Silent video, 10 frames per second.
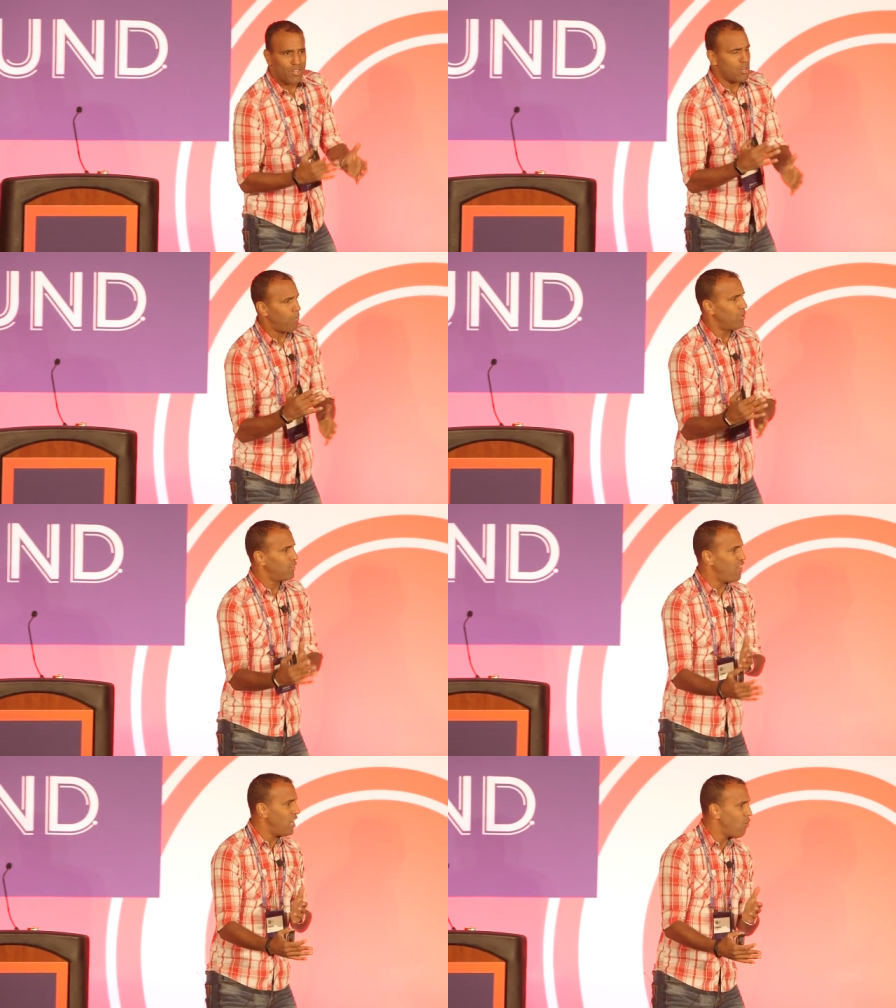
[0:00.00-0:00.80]
He couldn't put
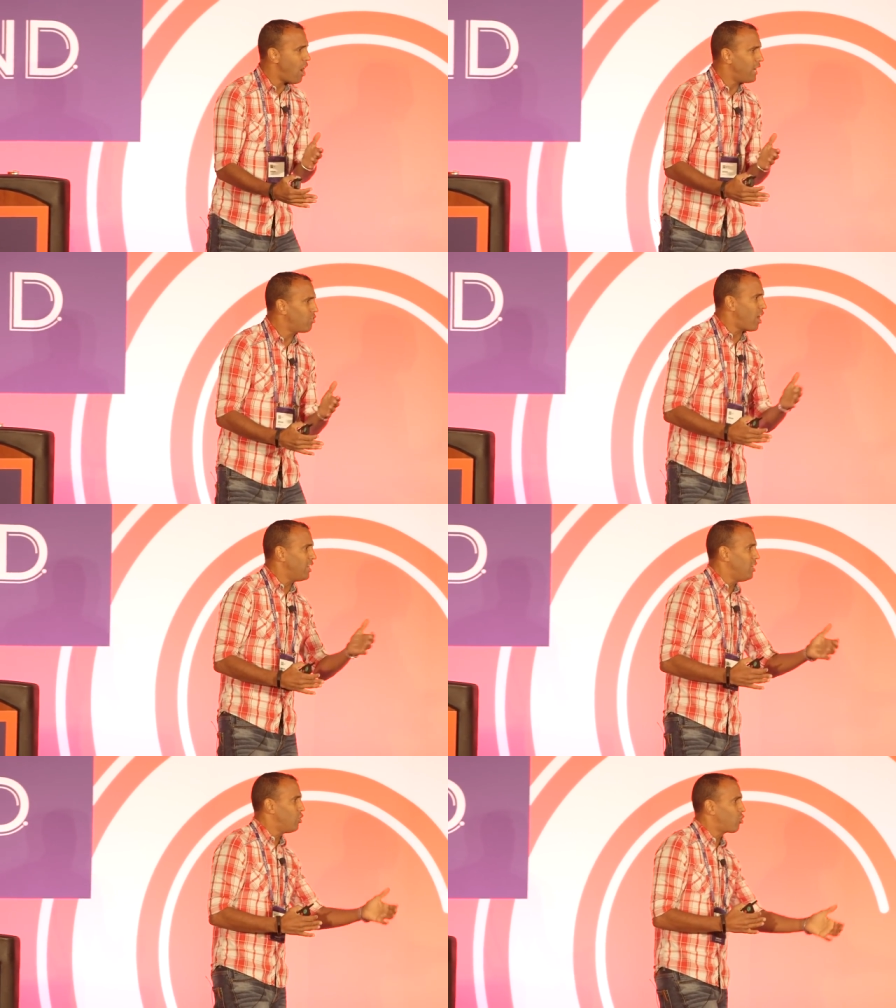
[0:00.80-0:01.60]
his finger on it. He thought
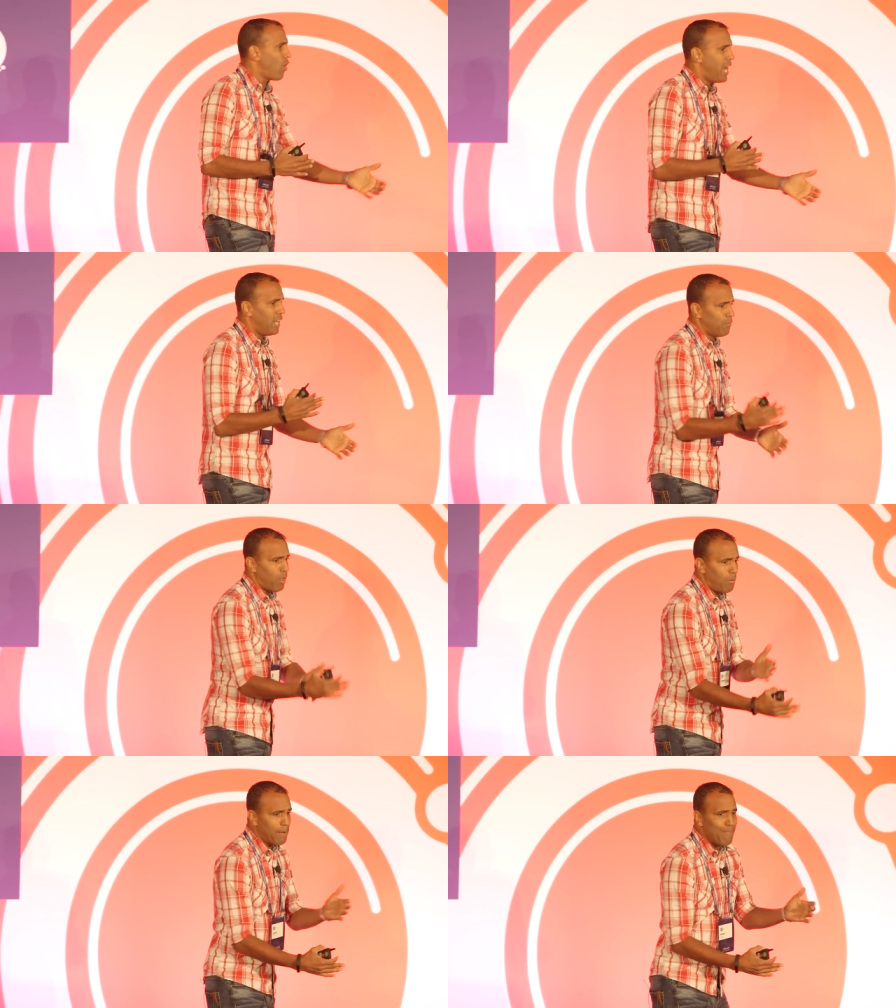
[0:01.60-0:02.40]
he needed training and
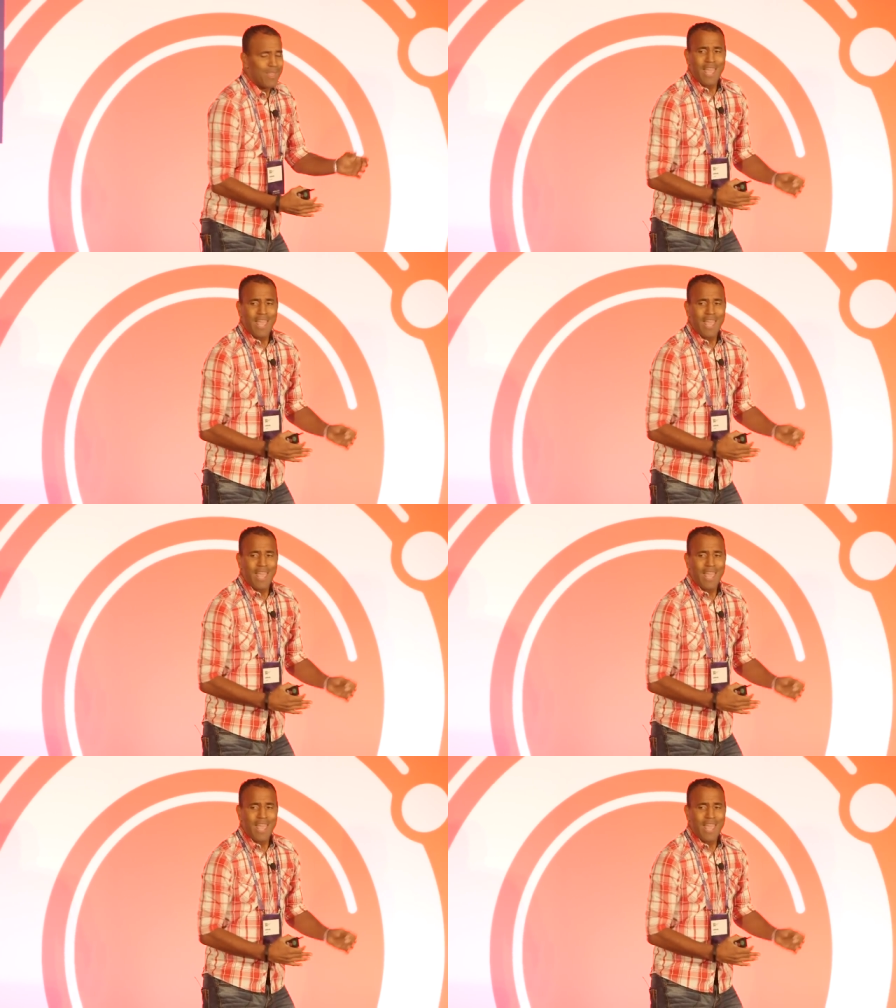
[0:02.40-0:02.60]
blah, blah, blah.